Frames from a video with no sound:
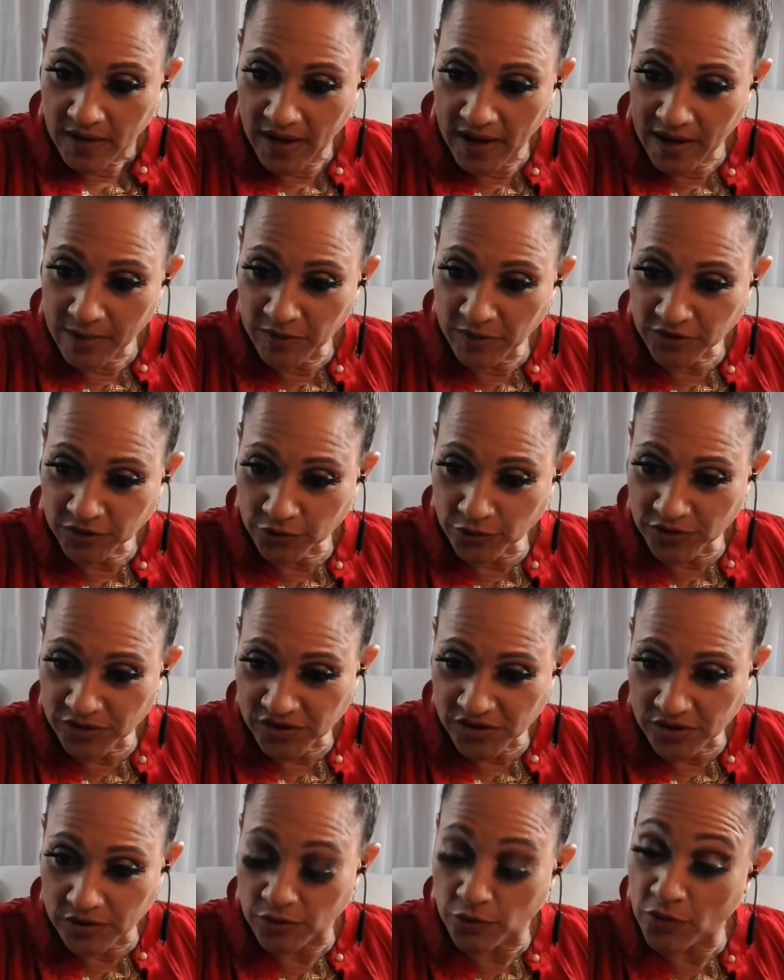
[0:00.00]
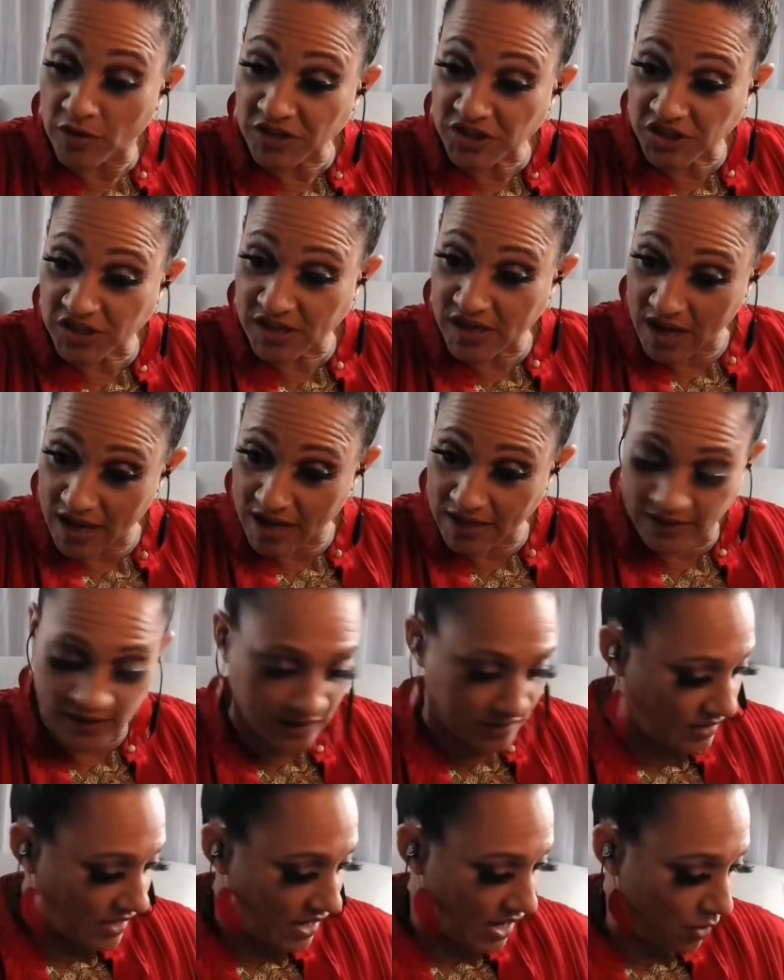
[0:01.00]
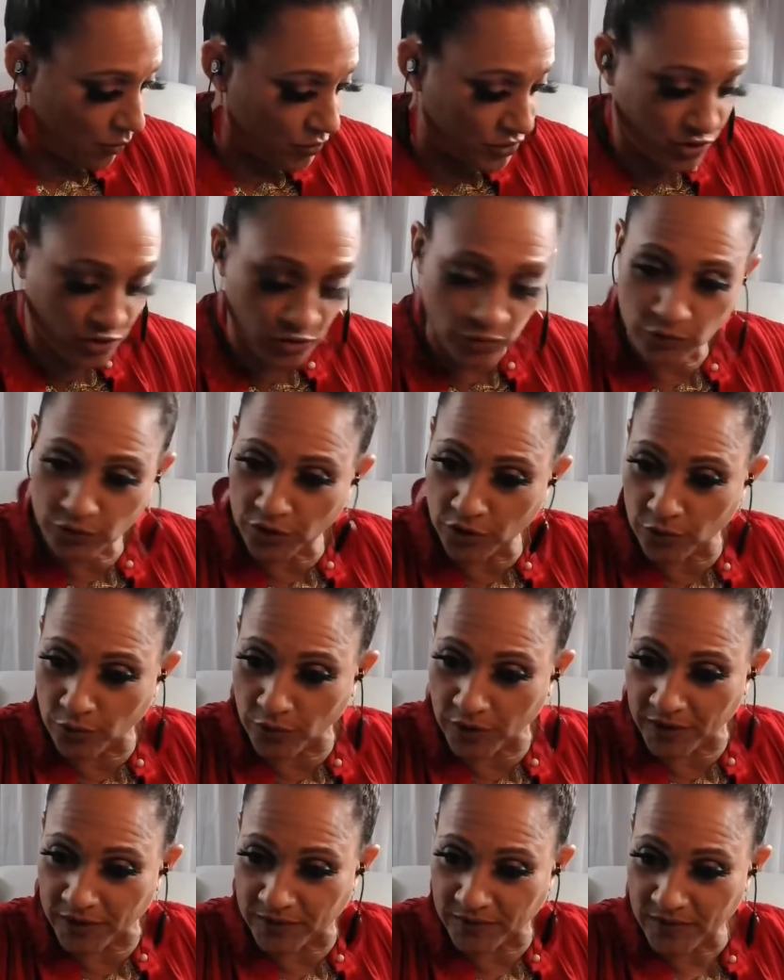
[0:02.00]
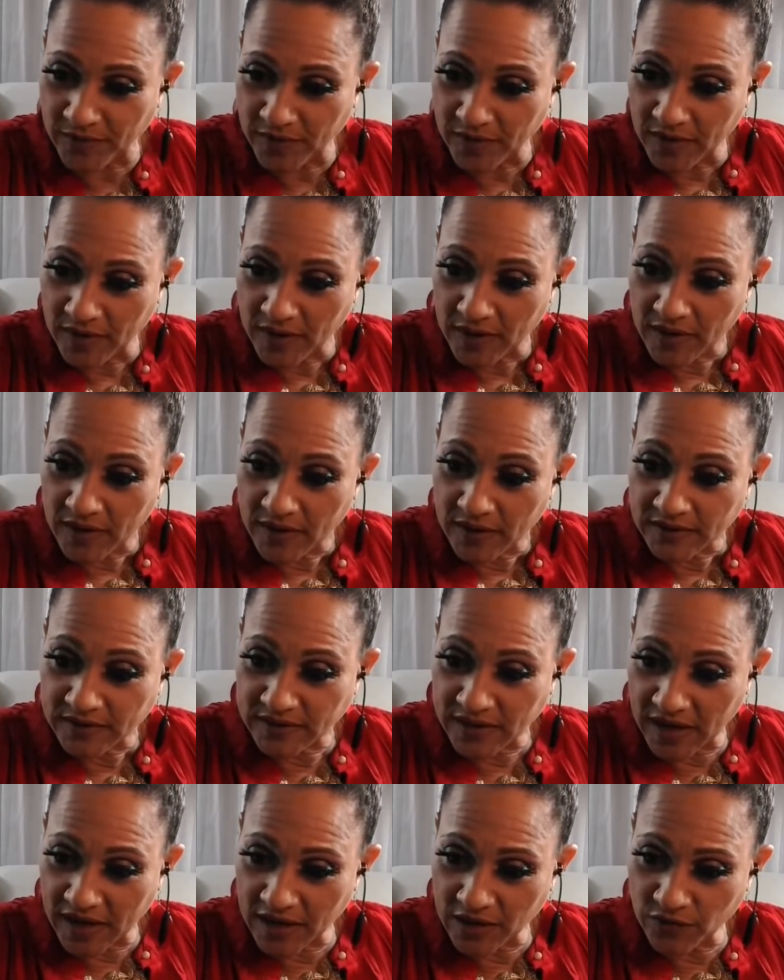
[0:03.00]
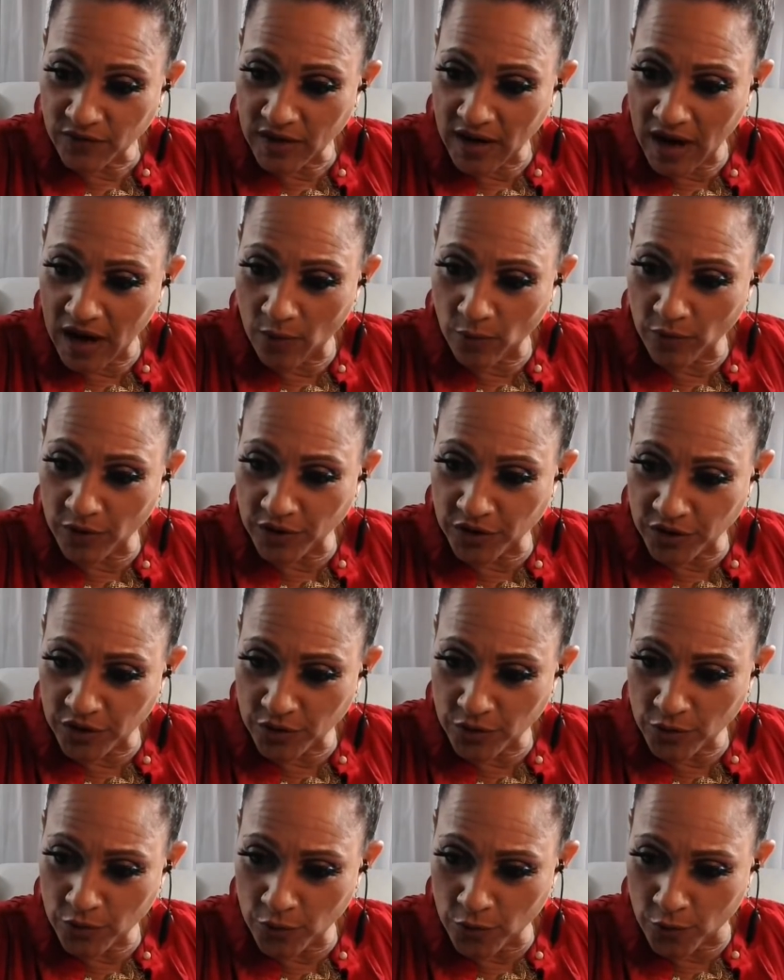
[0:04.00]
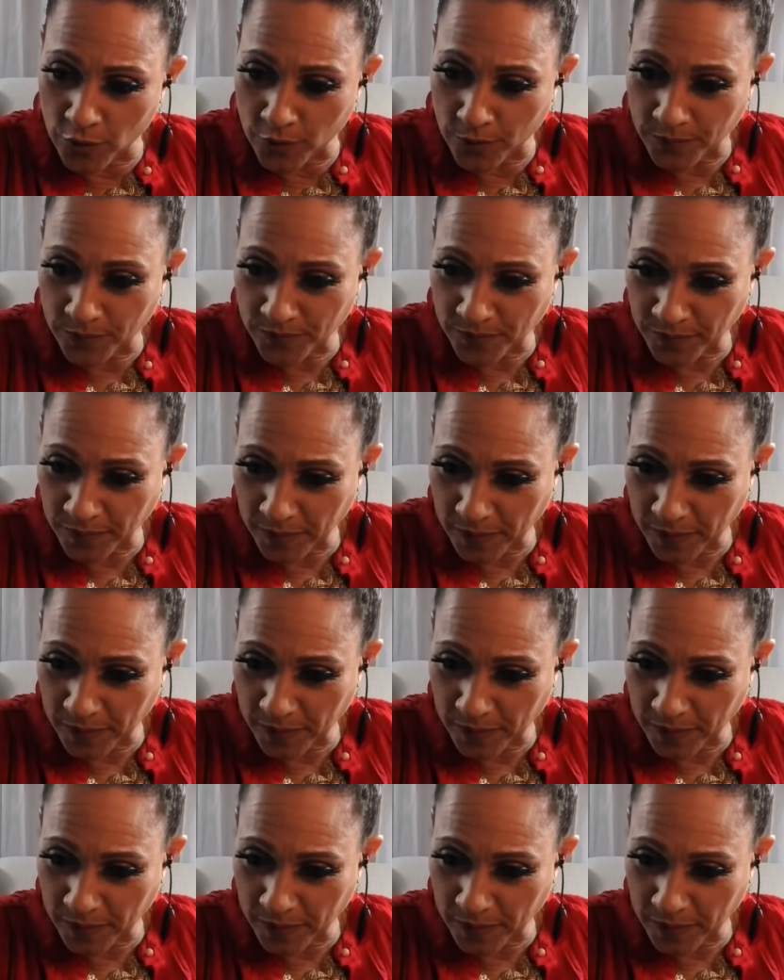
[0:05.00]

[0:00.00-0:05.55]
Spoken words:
Hey, Ms. Christiana, how are you doing? Davey, how are you?